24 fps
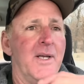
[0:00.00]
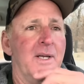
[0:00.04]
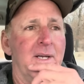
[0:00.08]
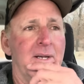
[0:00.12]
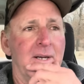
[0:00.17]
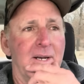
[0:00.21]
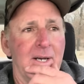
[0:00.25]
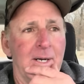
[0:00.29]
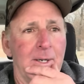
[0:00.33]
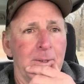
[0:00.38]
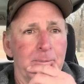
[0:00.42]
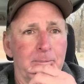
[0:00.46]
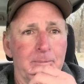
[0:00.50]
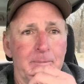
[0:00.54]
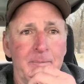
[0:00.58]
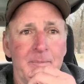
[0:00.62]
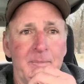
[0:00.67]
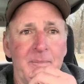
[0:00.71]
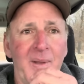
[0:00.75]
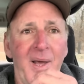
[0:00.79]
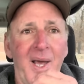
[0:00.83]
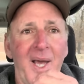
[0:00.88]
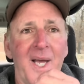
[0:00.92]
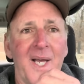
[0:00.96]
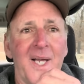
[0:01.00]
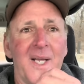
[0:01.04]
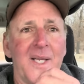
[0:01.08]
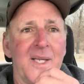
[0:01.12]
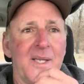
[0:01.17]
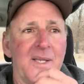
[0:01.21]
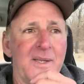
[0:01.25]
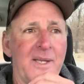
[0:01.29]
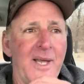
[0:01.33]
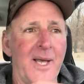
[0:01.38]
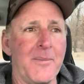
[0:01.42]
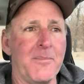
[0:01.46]

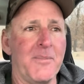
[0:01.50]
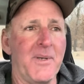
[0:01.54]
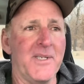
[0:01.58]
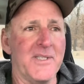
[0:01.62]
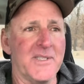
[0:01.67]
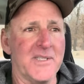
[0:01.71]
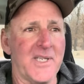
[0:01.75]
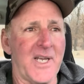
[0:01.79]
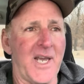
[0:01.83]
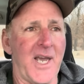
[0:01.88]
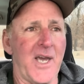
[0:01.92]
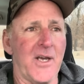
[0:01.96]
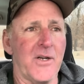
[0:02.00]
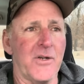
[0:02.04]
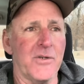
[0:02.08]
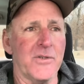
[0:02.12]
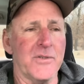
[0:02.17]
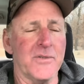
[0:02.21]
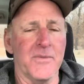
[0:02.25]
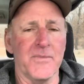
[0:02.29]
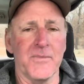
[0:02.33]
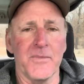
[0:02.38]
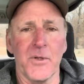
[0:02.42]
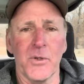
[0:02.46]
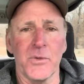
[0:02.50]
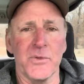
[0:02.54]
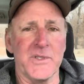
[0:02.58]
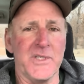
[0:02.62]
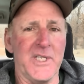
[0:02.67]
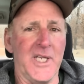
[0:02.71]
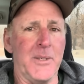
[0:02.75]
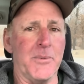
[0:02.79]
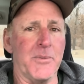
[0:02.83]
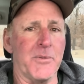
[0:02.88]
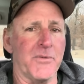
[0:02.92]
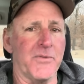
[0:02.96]
That may scatter some of those
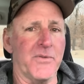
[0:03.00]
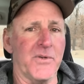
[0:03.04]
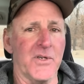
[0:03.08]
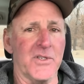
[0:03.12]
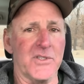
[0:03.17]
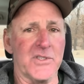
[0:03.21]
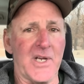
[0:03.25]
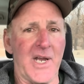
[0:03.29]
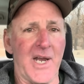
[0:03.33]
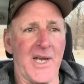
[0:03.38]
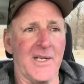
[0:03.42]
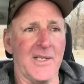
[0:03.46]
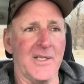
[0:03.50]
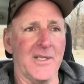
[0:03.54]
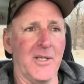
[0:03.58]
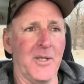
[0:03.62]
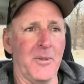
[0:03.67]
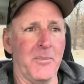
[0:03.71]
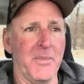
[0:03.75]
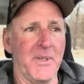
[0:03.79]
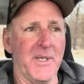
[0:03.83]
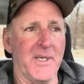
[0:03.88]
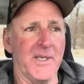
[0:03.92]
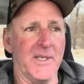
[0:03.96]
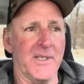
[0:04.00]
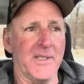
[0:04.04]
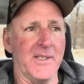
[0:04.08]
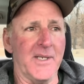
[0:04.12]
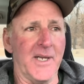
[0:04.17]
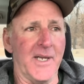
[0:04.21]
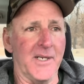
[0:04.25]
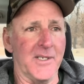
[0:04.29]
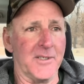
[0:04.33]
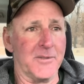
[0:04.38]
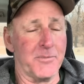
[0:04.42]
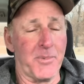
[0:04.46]
deeper fish out a little bit,
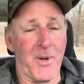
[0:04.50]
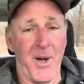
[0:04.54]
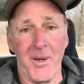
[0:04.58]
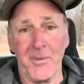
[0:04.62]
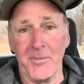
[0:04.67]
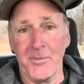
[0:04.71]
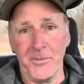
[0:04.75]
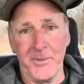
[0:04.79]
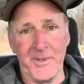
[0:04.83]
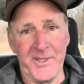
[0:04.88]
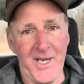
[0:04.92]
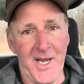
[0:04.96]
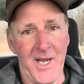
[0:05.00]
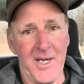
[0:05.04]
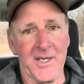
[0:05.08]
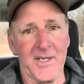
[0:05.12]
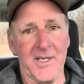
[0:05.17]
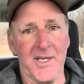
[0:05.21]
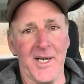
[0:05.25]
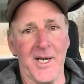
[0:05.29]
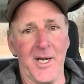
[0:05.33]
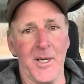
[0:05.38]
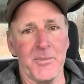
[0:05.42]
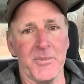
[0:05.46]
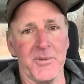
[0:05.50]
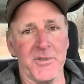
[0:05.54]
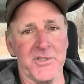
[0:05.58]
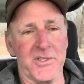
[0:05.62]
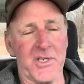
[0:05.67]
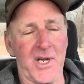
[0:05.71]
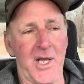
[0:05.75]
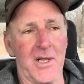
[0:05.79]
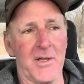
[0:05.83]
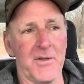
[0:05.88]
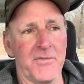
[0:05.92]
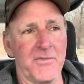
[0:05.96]
and it's probably not going to help the
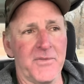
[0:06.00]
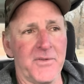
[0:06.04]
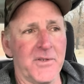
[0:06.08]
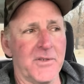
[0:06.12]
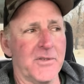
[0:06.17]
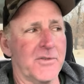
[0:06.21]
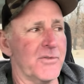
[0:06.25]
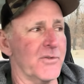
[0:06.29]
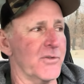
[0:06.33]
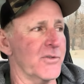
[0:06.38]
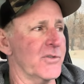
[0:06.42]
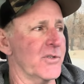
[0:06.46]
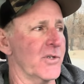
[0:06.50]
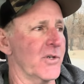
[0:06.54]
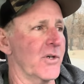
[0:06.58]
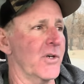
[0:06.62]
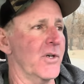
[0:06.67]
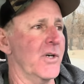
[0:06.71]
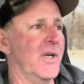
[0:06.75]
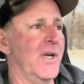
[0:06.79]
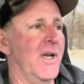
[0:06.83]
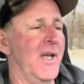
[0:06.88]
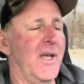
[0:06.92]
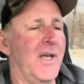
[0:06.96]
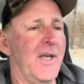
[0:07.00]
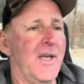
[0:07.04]
shallow fish for sure.